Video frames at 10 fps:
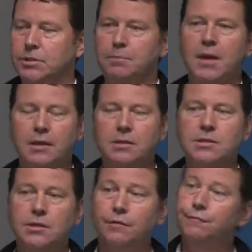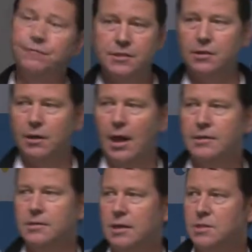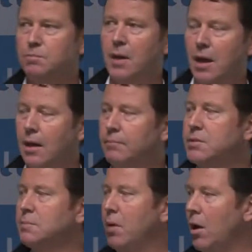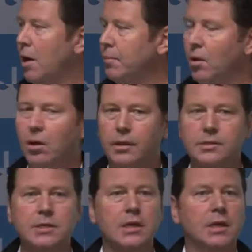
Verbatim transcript: dependency on physical assets, pumps, pipelines.